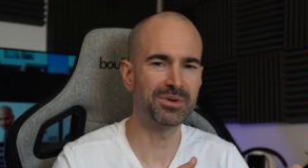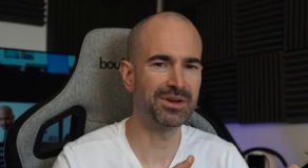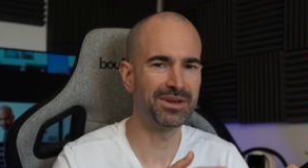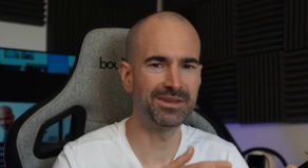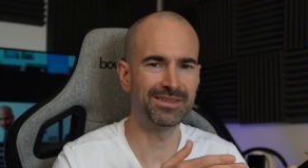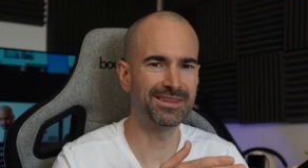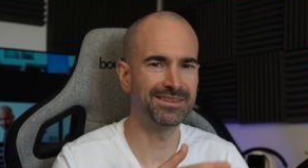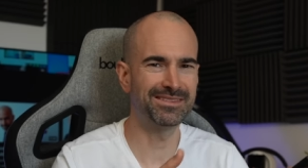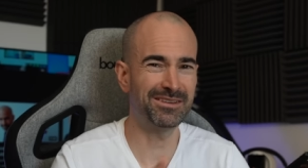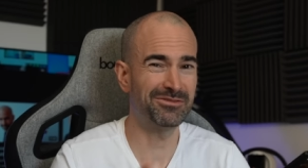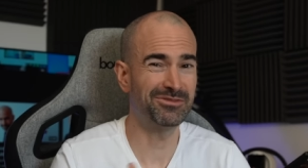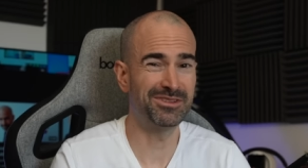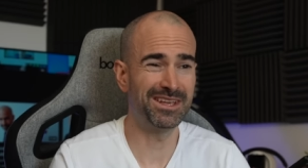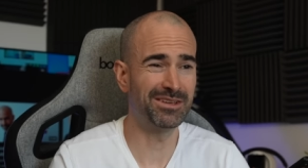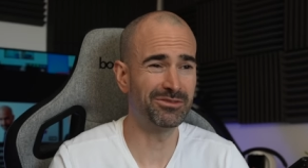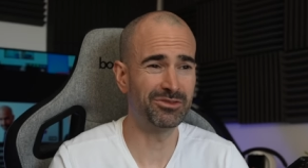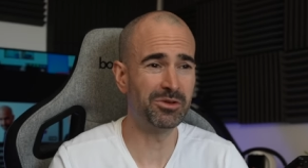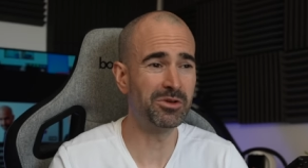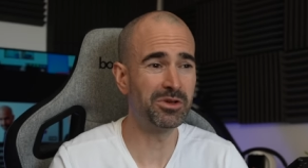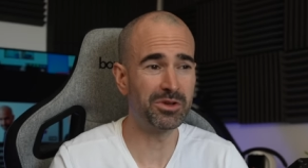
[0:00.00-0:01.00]
but it definitely
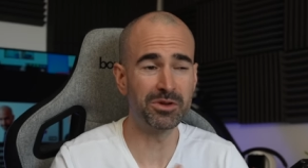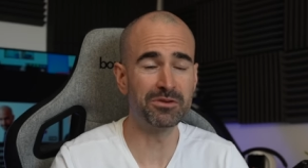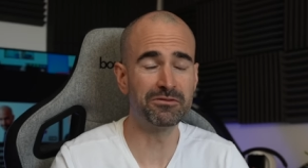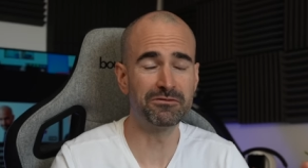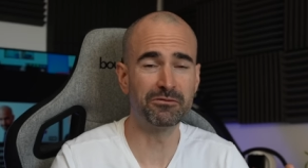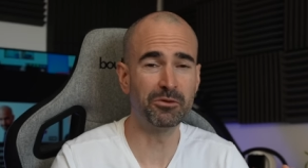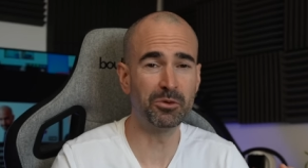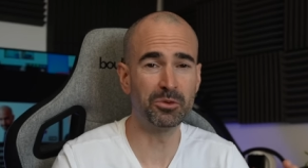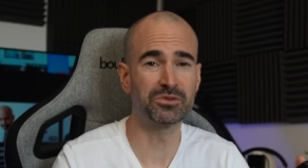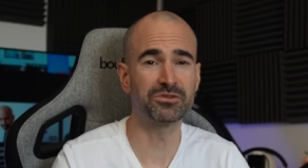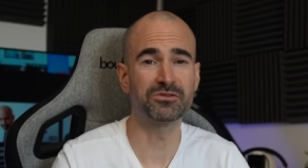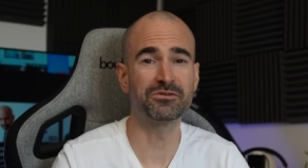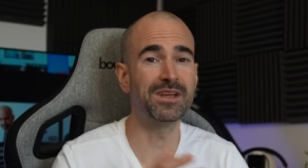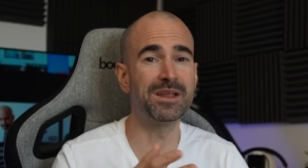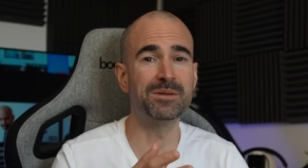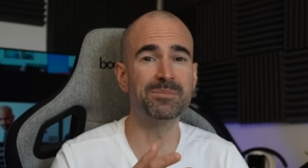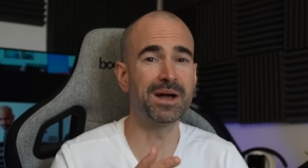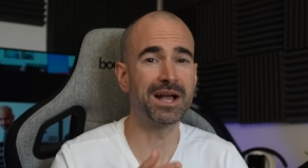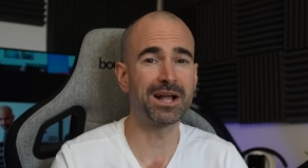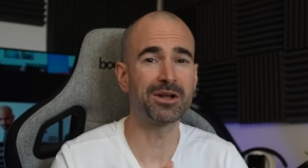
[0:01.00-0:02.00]
gives you good force
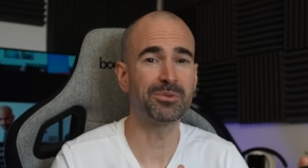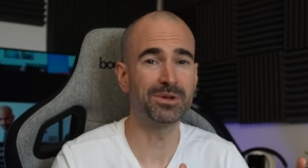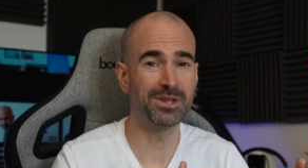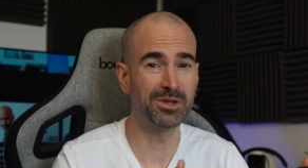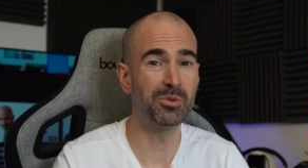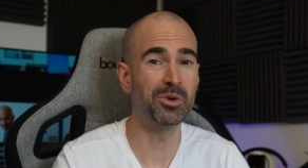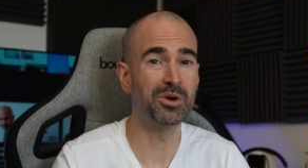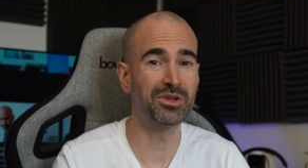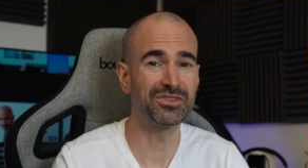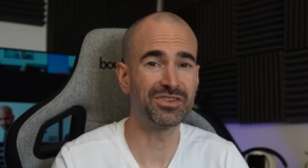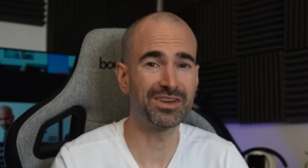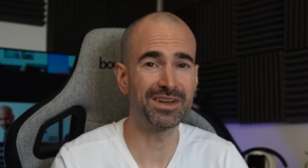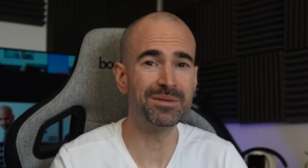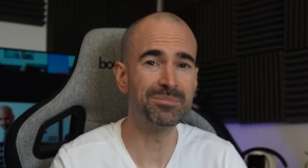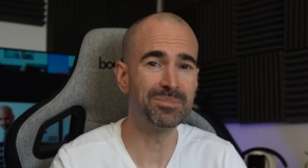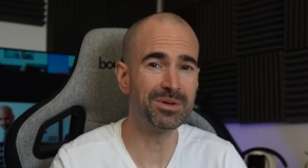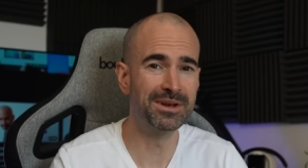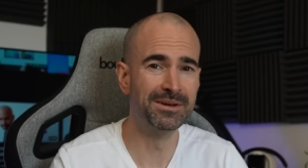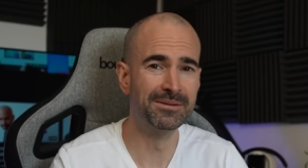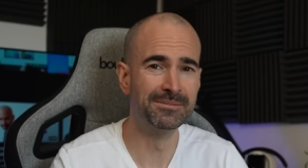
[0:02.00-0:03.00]
feedback when you are
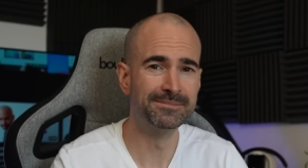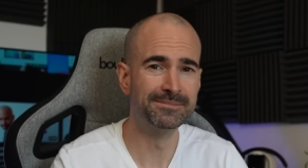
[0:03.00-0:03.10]
typing.